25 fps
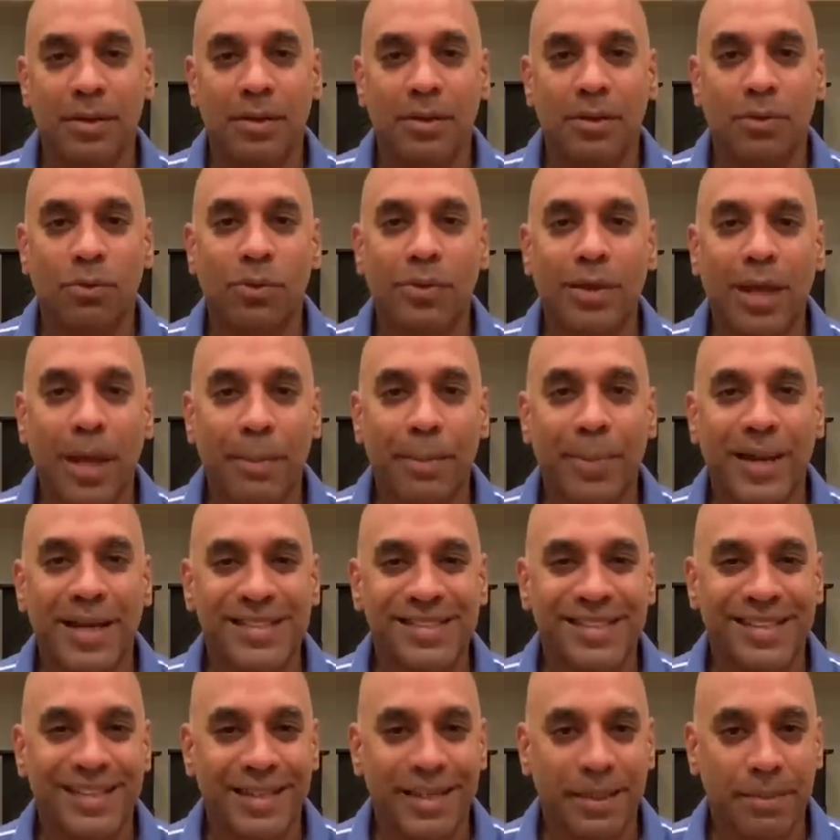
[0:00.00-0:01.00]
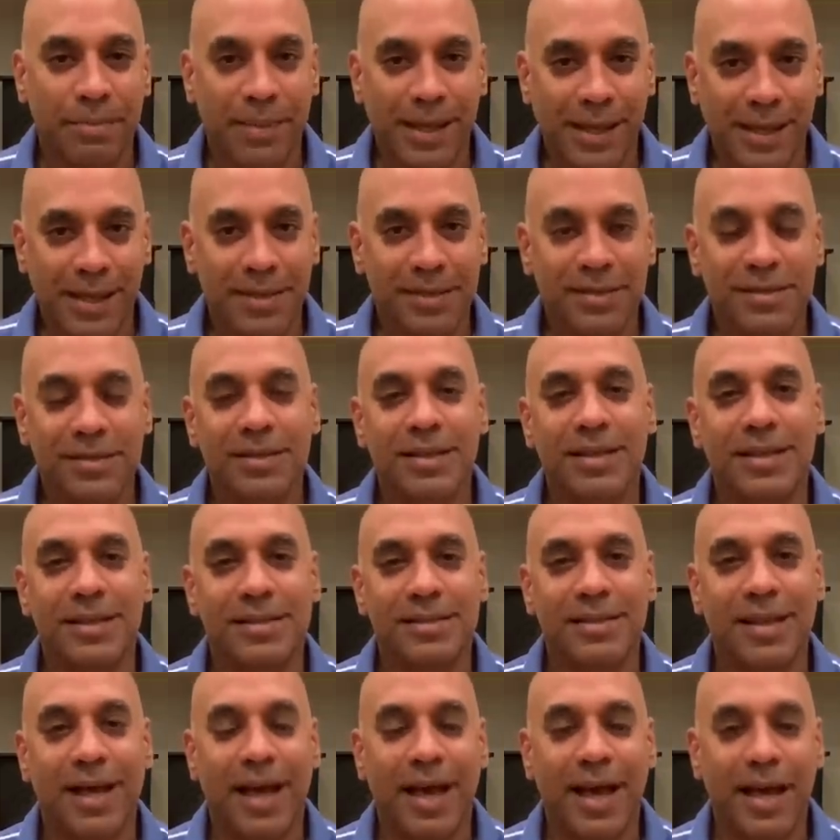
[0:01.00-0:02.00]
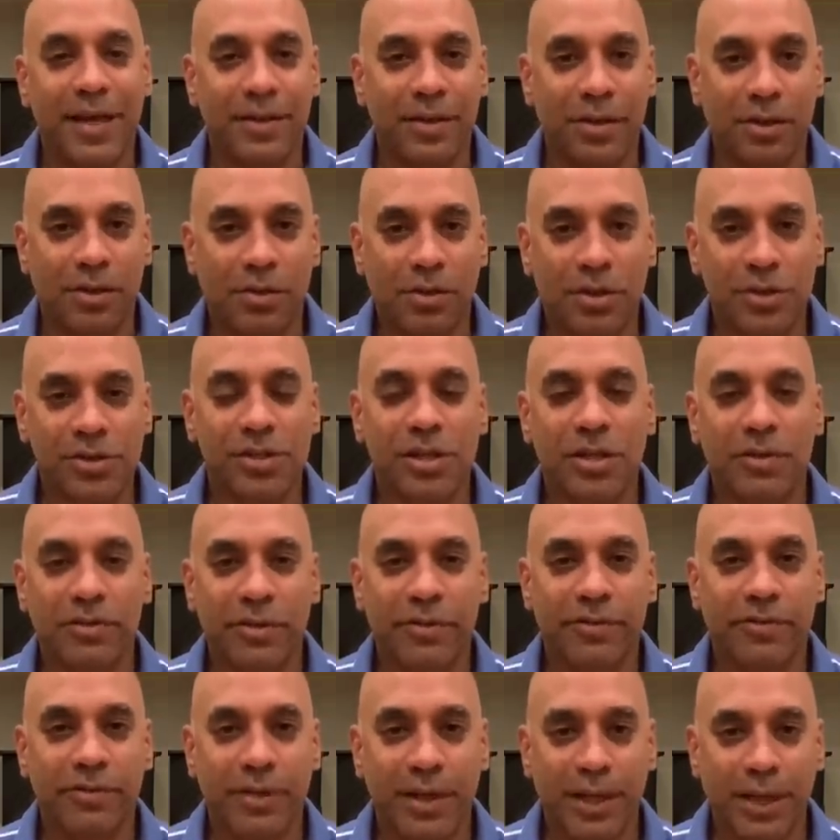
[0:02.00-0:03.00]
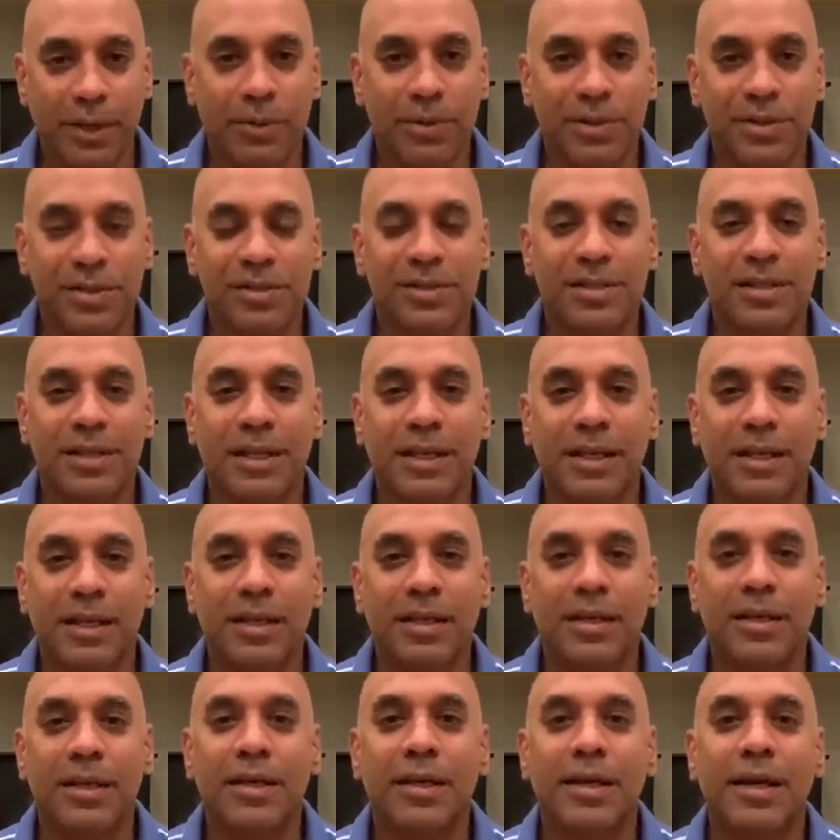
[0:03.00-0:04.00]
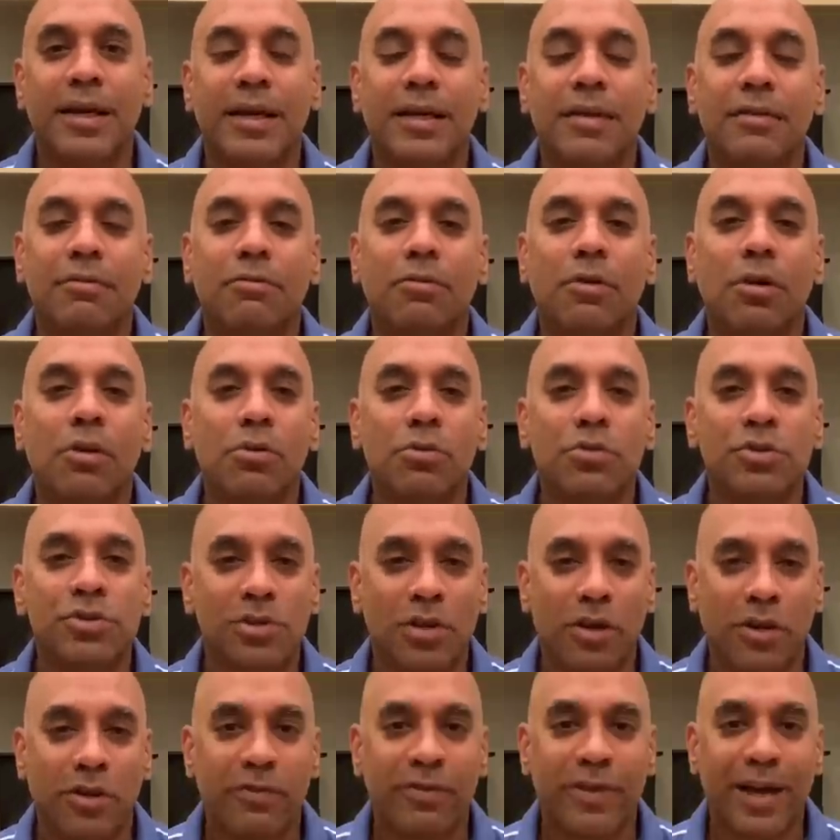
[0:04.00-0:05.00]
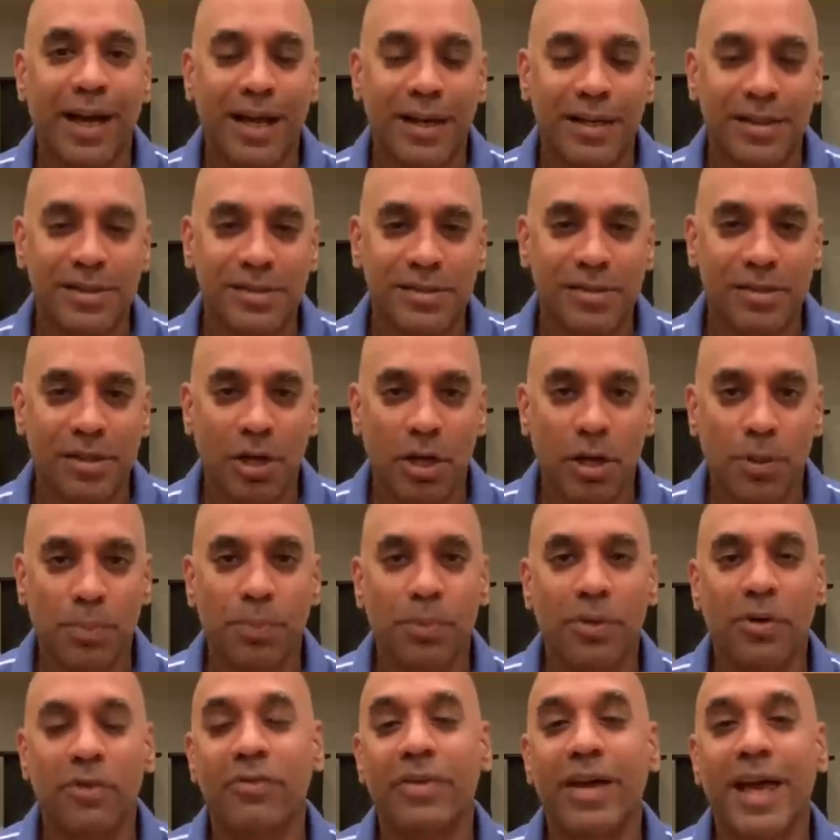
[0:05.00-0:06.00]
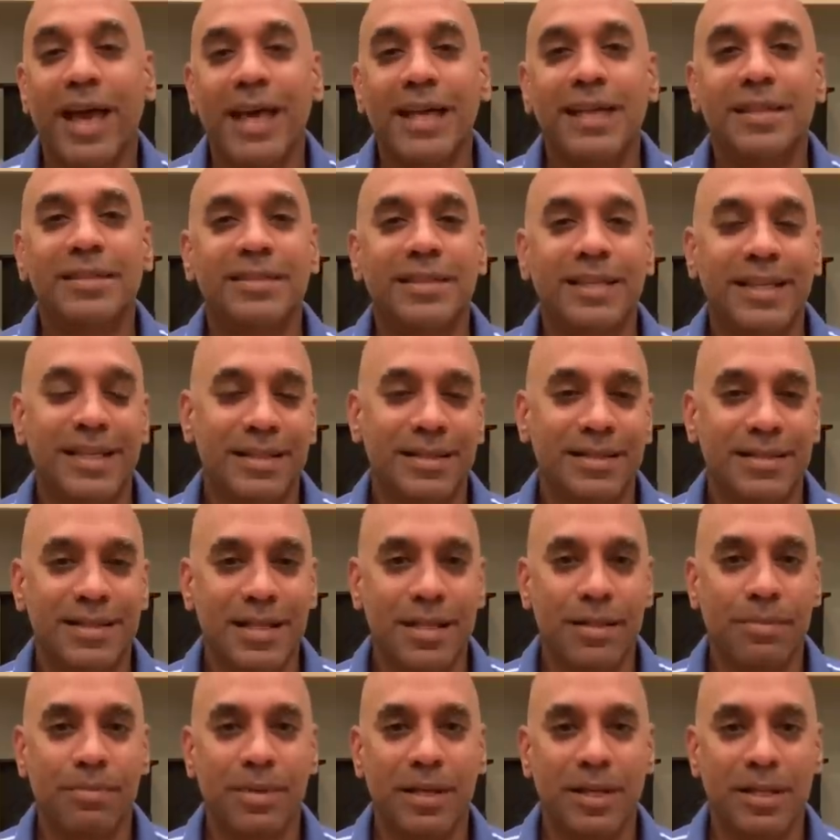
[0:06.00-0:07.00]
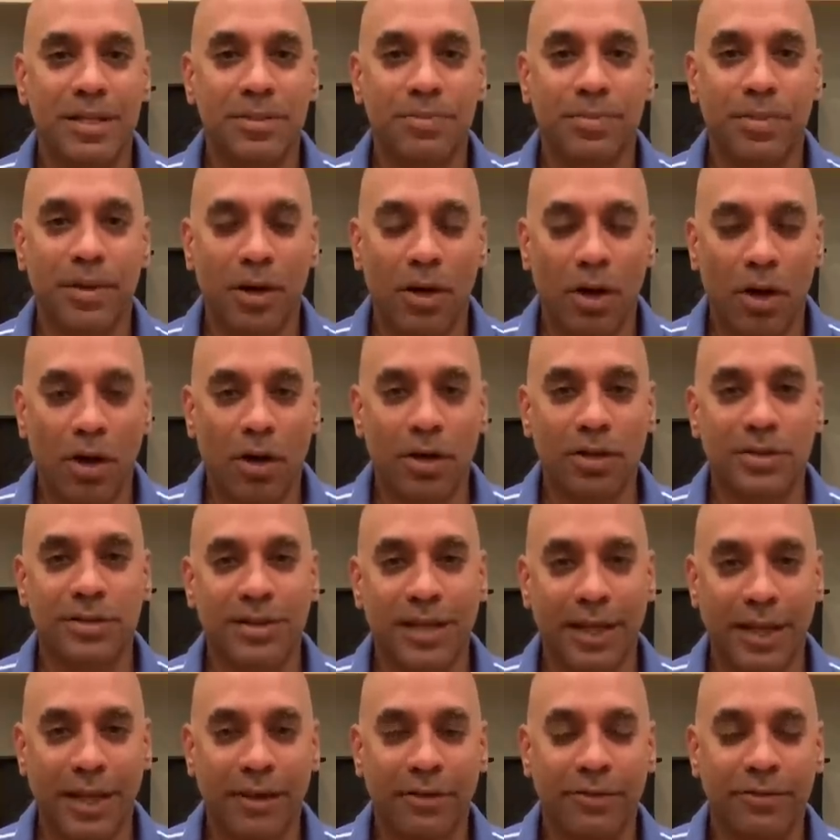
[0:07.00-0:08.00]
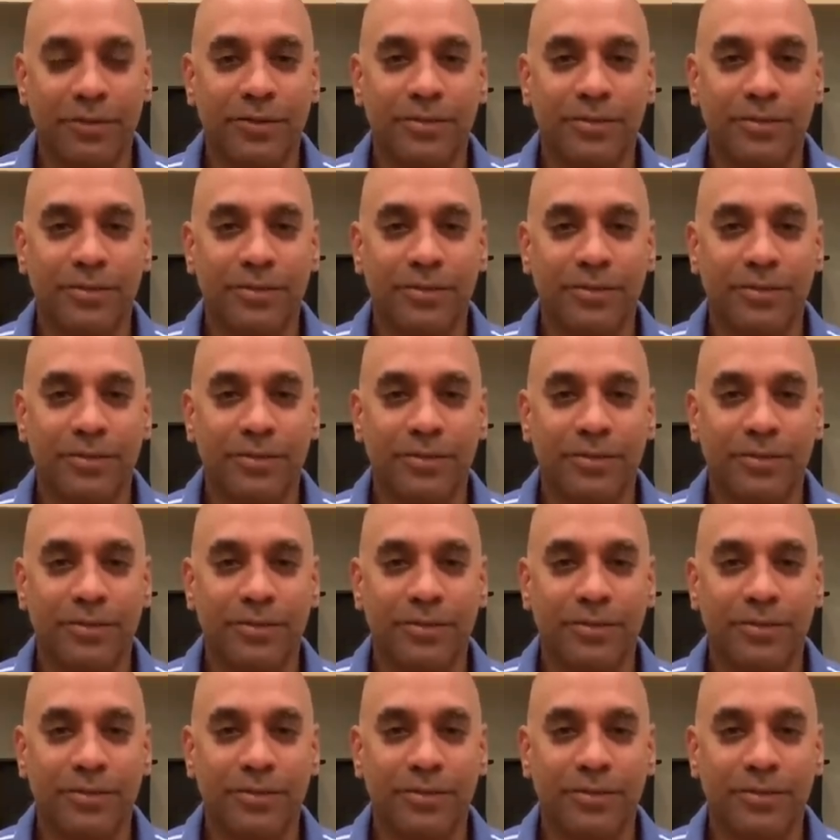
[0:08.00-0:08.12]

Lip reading: What that basically means is that at the crossover frequency, it rolls off at a slope of 18 dBs per octave.